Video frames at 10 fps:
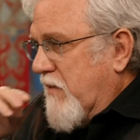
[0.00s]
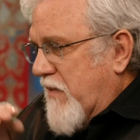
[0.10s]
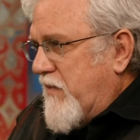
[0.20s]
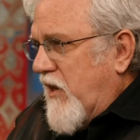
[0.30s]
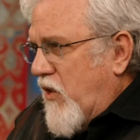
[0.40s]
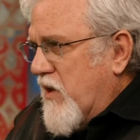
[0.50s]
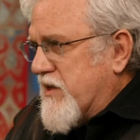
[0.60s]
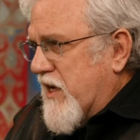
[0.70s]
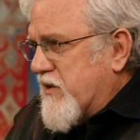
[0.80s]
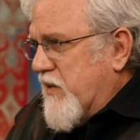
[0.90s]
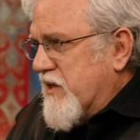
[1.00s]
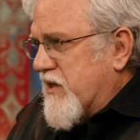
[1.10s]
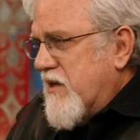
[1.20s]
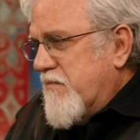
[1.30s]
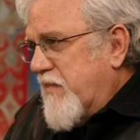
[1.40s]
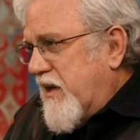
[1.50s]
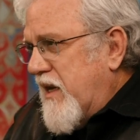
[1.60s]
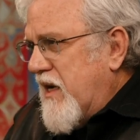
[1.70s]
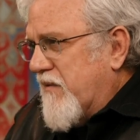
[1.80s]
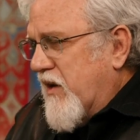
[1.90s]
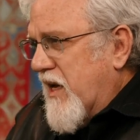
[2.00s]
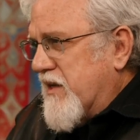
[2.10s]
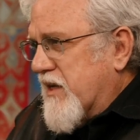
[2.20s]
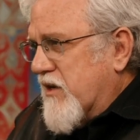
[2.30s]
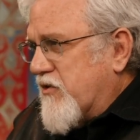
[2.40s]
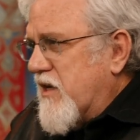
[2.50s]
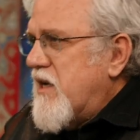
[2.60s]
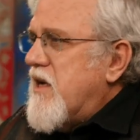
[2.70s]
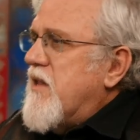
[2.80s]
Remember, the lower text was beginning of the 8th century.